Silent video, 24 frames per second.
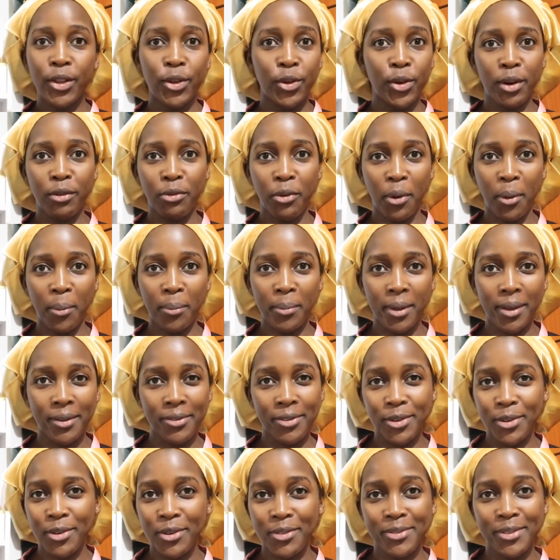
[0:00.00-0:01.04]
uniform.
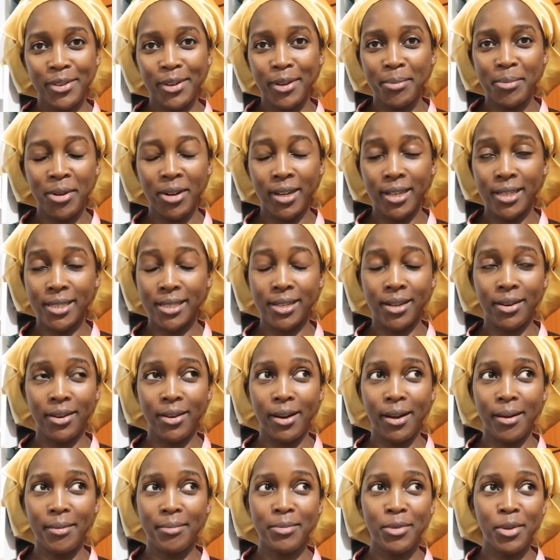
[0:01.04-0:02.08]
If you don't follow me on
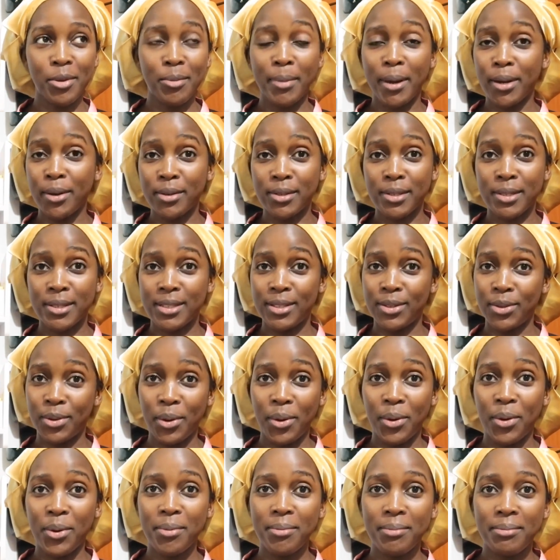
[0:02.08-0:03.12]
Instagram, you might not
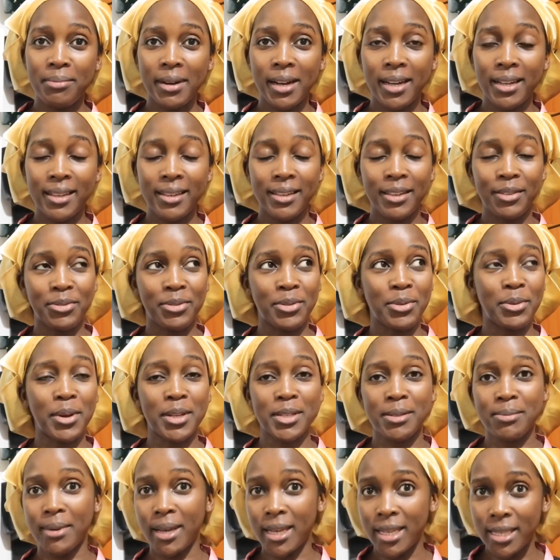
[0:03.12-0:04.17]
know, but if you
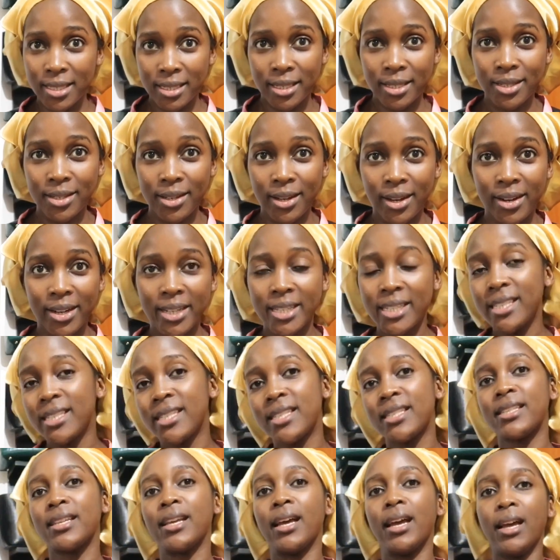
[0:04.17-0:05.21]
watch my Insta stories,
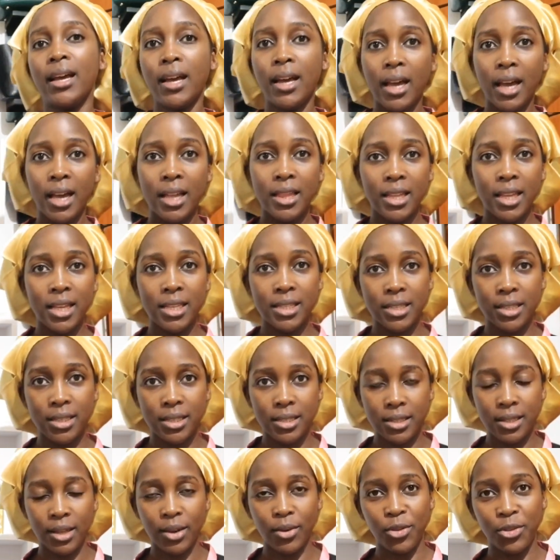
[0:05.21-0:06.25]
this
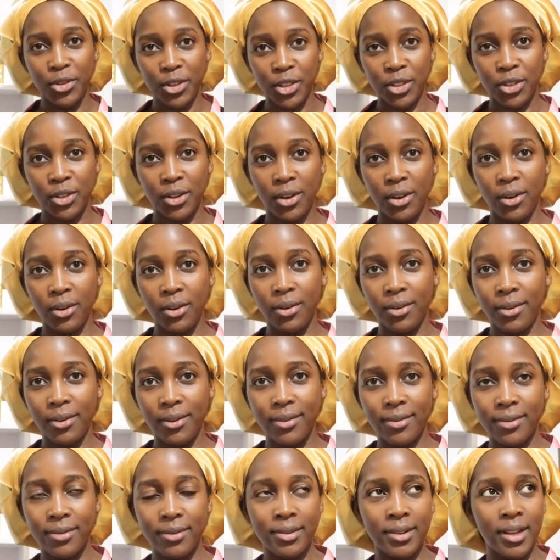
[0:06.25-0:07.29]
is the official
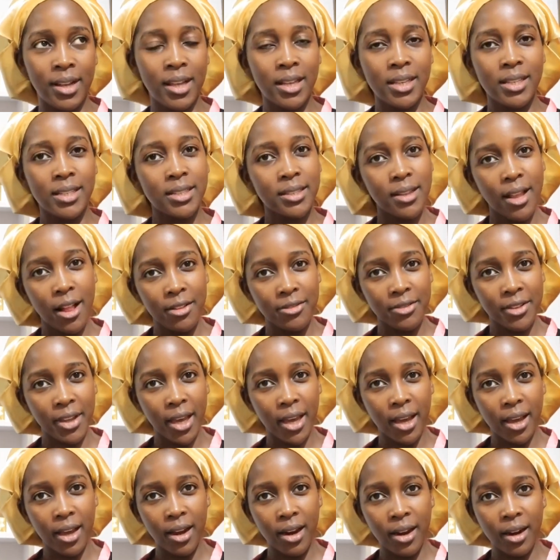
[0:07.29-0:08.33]

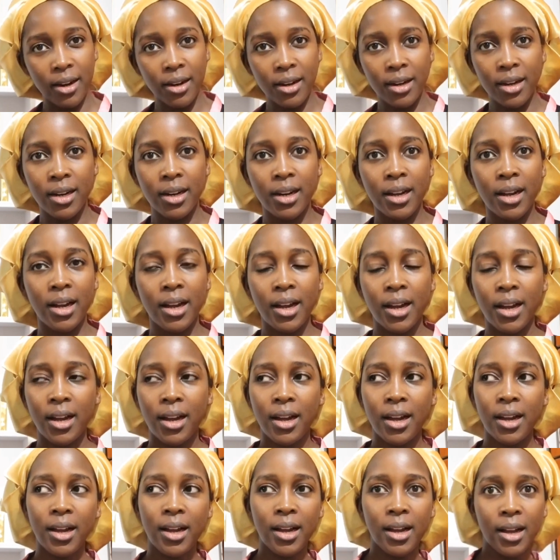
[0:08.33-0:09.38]
self-care
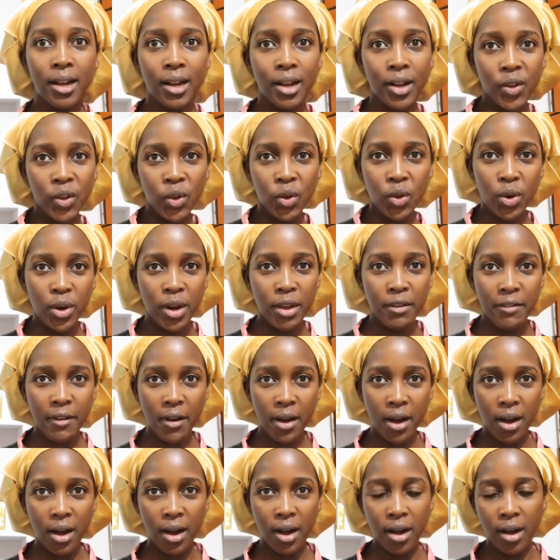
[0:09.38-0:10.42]

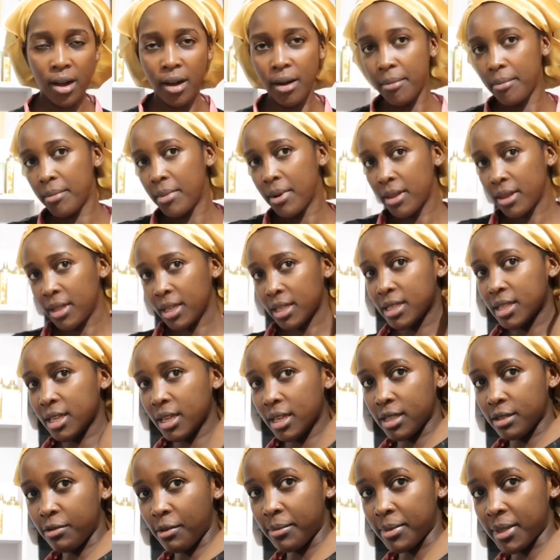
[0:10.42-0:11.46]
uniform. This
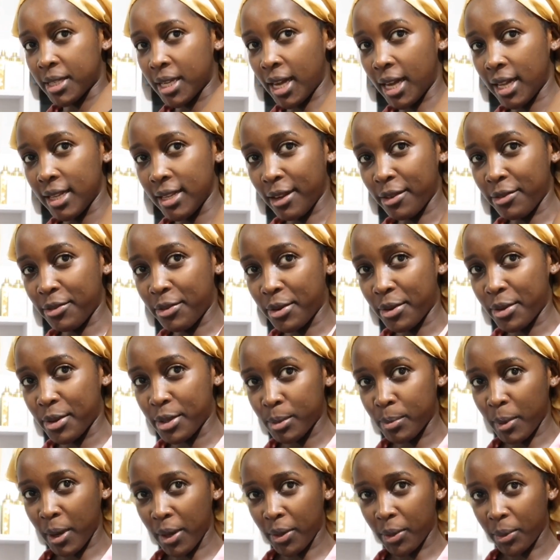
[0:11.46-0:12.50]
thing is from Talia
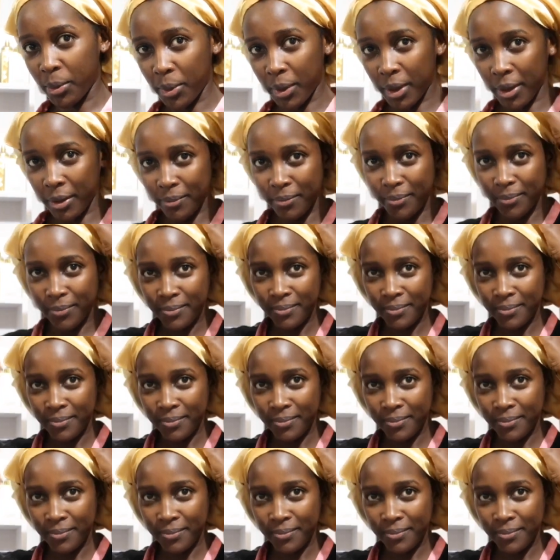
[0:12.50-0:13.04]
Flores, by the way.